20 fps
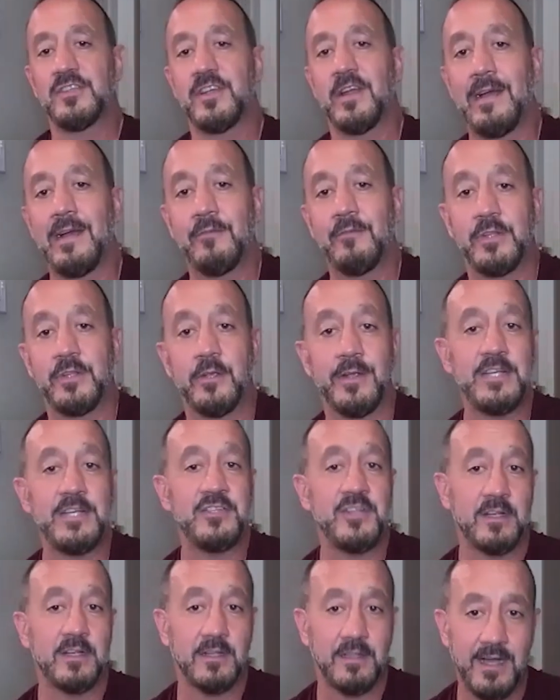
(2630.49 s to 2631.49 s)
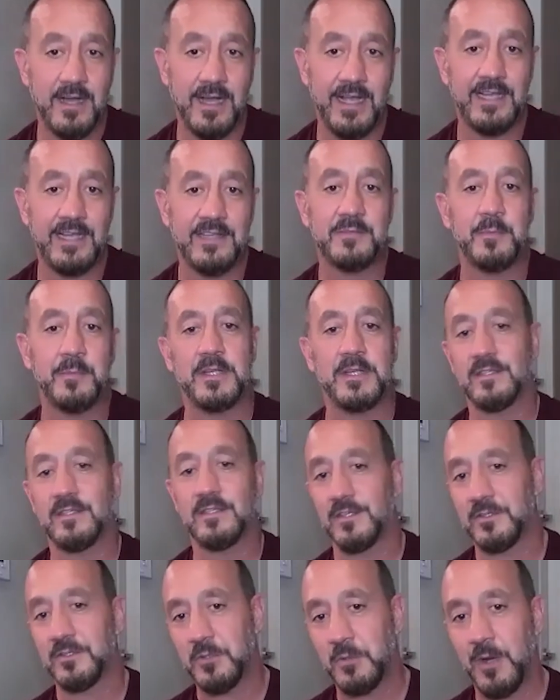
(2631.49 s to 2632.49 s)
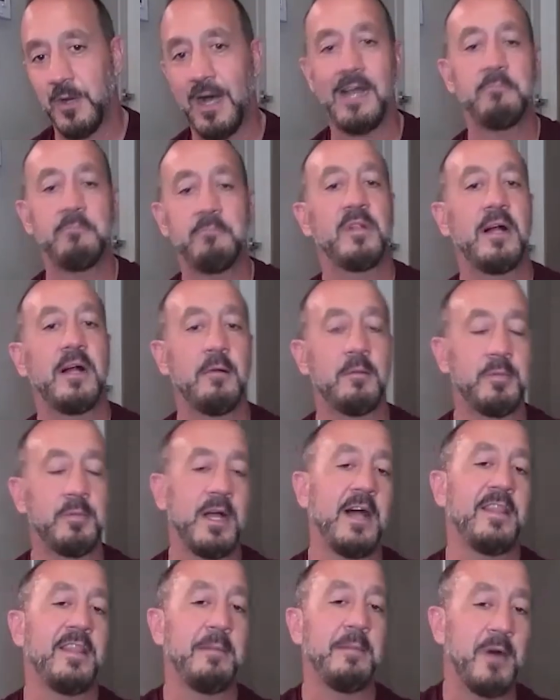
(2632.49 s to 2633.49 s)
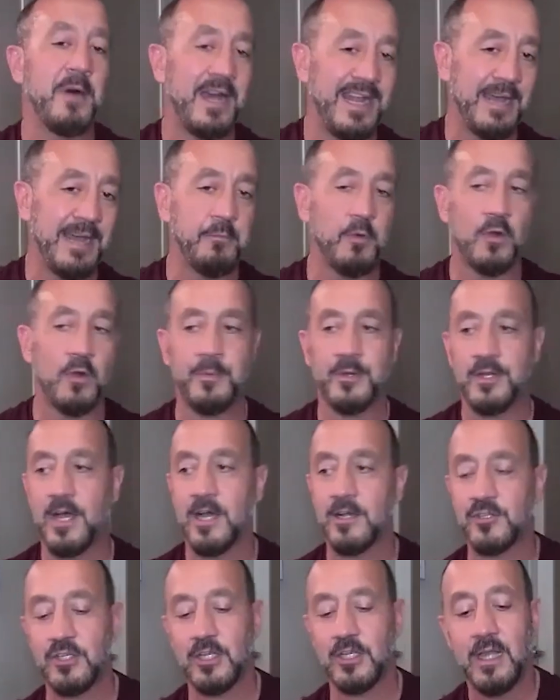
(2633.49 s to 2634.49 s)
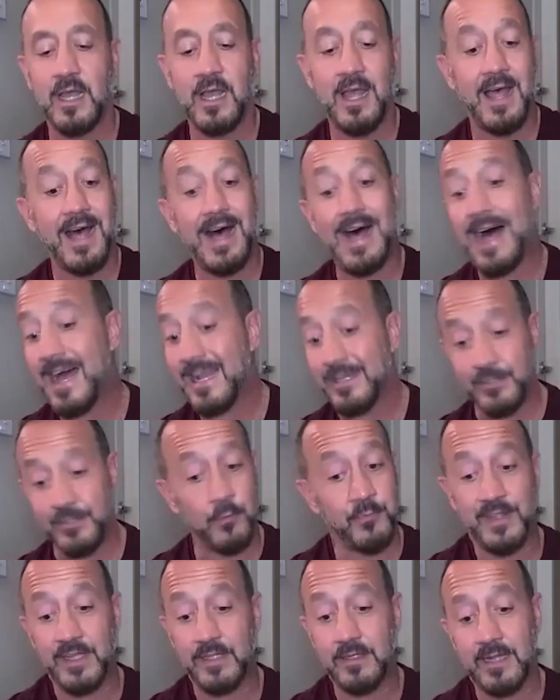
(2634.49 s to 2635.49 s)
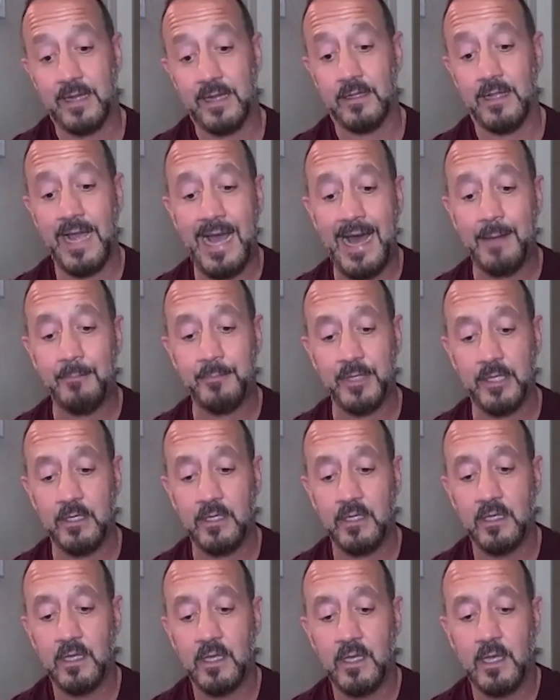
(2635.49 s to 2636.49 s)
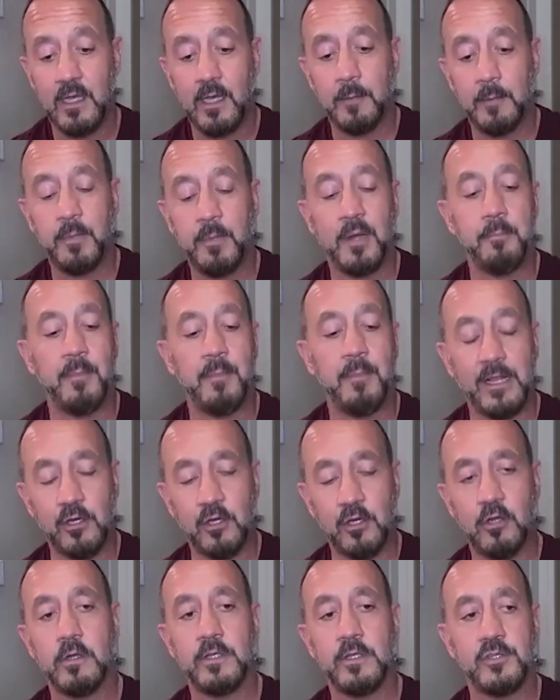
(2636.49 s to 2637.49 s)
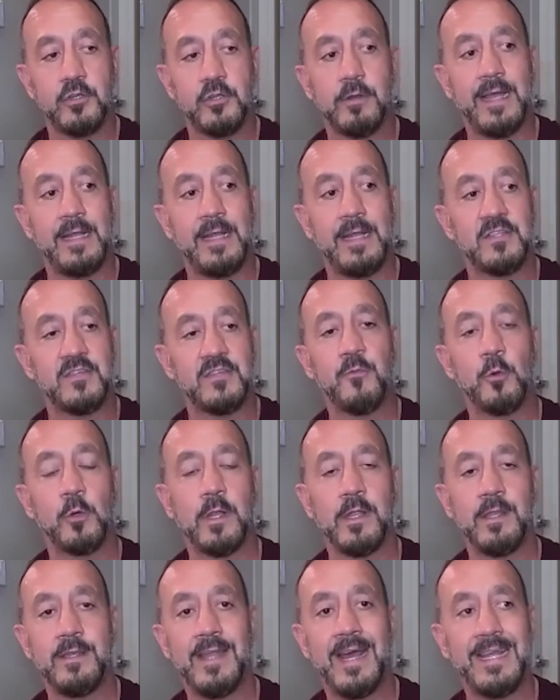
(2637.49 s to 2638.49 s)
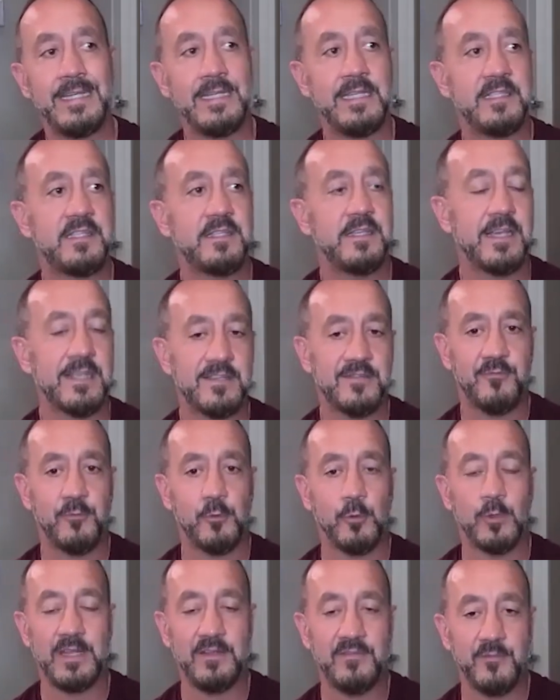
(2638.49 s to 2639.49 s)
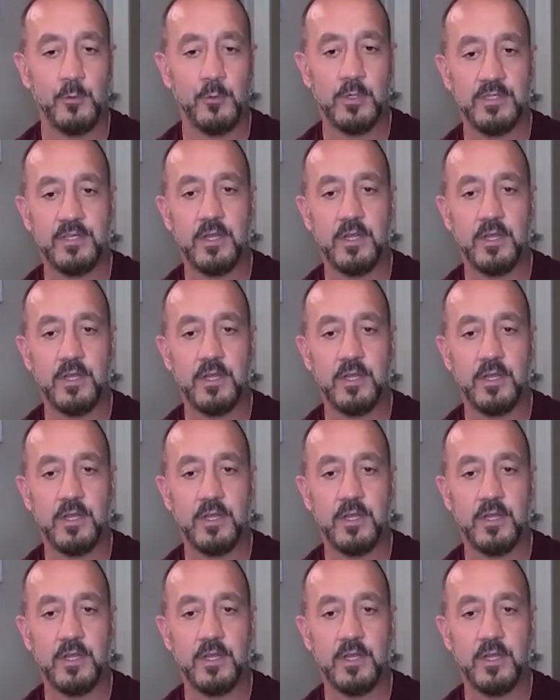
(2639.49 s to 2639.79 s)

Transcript: they're having with their Asian clients, prices are too high, blah, blah, blah. They might add more production. I don't think that'll happen. But my current trade is for a 96.44